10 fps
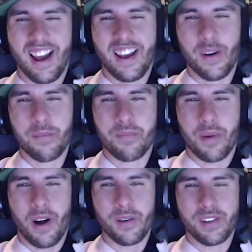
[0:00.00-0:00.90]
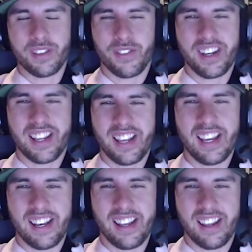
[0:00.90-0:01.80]
I know Paul was
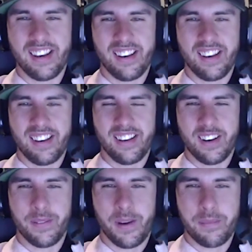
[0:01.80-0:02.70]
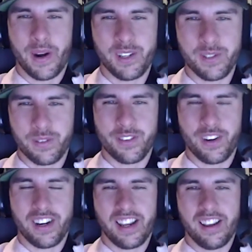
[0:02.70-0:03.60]
freaking, and you know my parents were
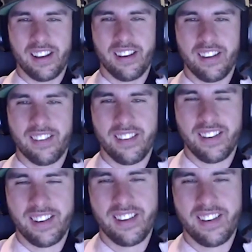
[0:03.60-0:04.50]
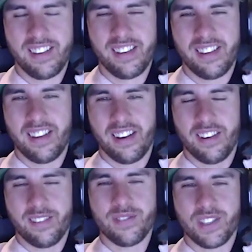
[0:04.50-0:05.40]
freaking, and you
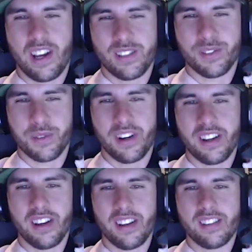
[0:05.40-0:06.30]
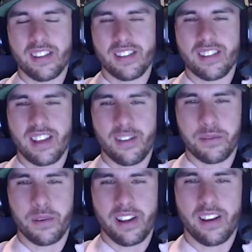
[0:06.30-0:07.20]
know, so I just wanted to to send
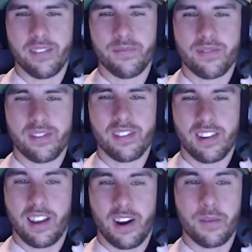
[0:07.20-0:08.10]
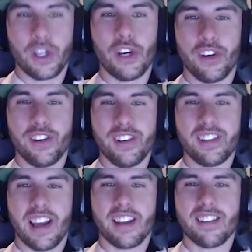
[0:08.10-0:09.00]
everybody a you know I'm good
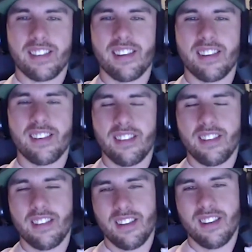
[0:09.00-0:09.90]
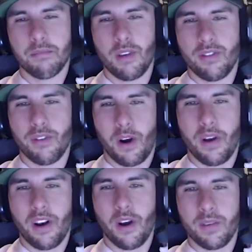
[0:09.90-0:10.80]
text before well, I
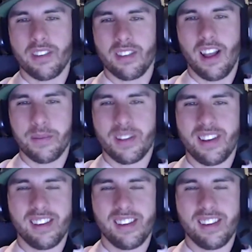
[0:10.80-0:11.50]
went home awesome. and slept.